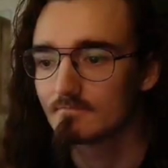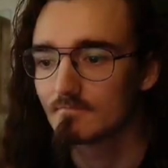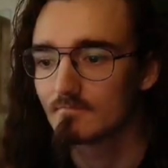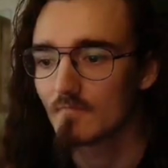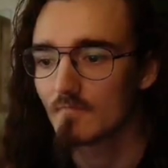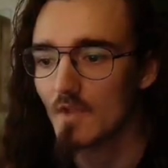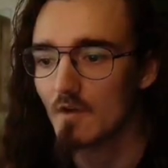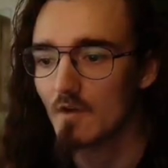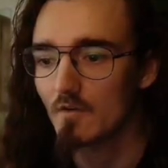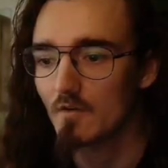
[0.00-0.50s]

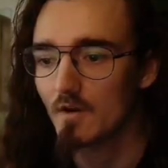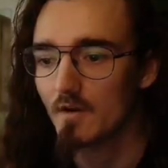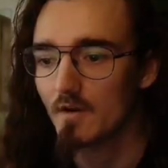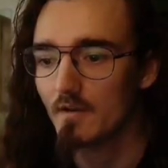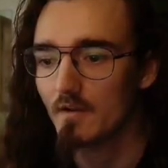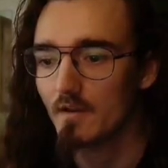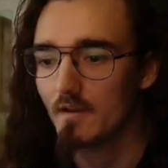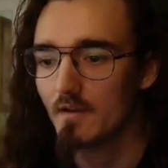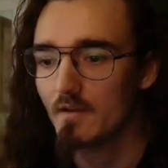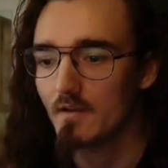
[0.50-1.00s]
Alright,
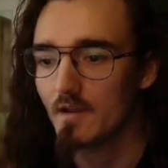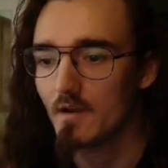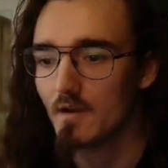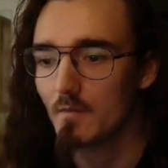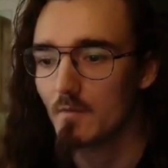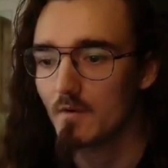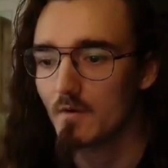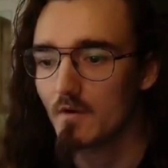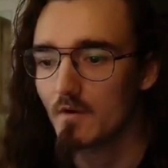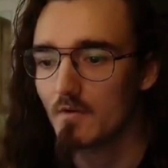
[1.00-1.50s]
and now
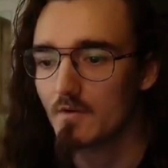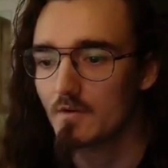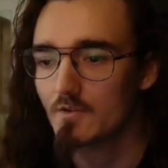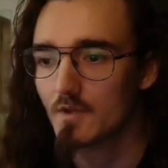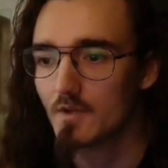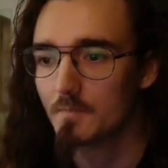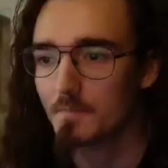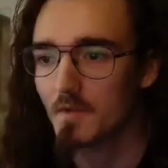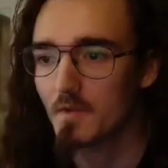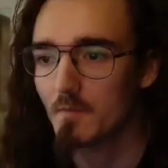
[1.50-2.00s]
we're going to
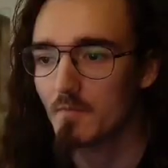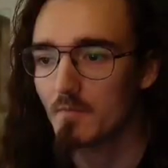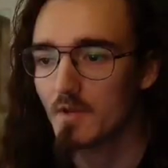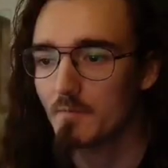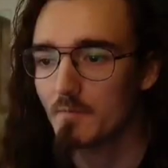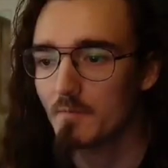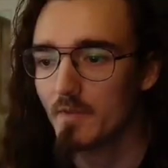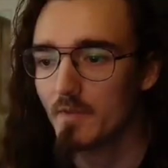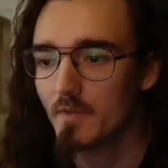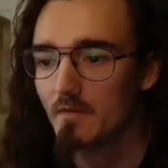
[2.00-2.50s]
drop down
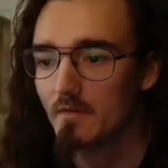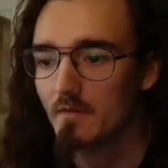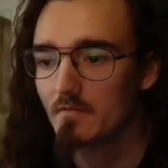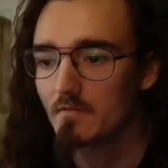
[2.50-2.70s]
Bloodbait.